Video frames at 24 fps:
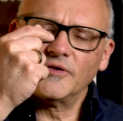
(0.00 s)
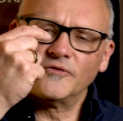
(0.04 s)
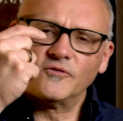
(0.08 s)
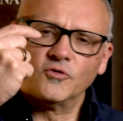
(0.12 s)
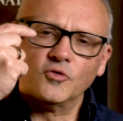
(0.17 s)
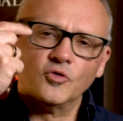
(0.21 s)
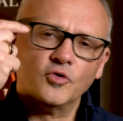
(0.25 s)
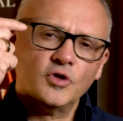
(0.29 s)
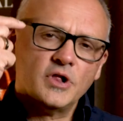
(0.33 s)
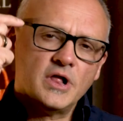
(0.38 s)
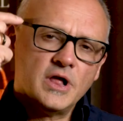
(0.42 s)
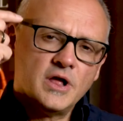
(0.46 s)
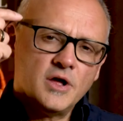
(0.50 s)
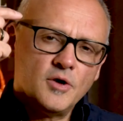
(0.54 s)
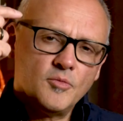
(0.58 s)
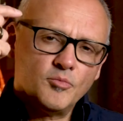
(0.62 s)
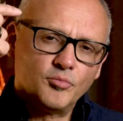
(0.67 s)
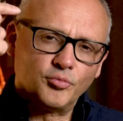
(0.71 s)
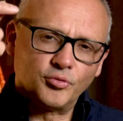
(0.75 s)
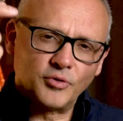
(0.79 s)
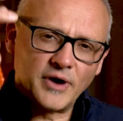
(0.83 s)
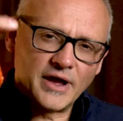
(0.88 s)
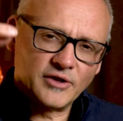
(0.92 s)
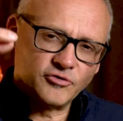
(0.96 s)
Wonderful
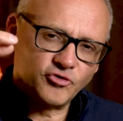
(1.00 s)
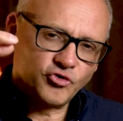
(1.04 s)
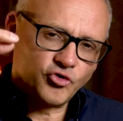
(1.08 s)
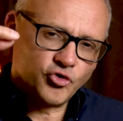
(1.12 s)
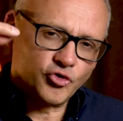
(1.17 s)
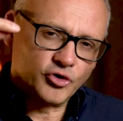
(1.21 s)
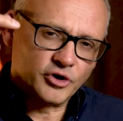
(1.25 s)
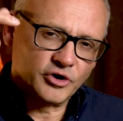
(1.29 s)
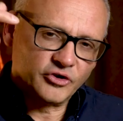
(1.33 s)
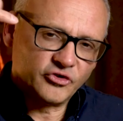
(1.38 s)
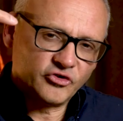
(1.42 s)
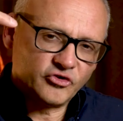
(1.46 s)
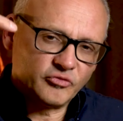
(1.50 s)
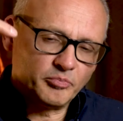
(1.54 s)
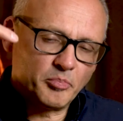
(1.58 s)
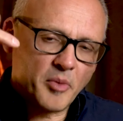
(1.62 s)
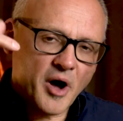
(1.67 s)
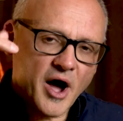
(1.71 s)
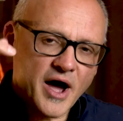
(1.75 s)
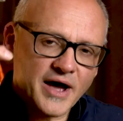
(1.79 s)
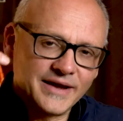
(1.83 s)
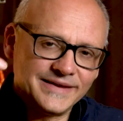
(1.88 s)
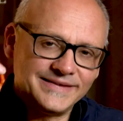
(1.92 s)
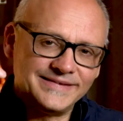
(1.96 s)
brown sugar,
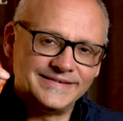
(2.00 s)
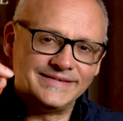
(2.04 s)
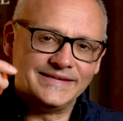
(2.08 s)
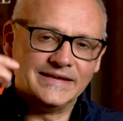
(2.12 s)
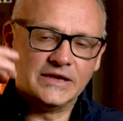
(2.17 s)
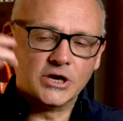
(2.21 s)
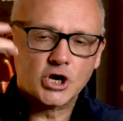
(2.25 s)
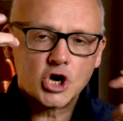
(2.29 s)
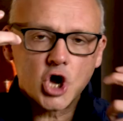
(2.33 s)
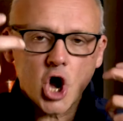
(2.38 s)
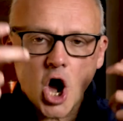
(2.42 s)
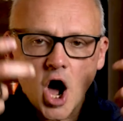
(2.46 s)
spicy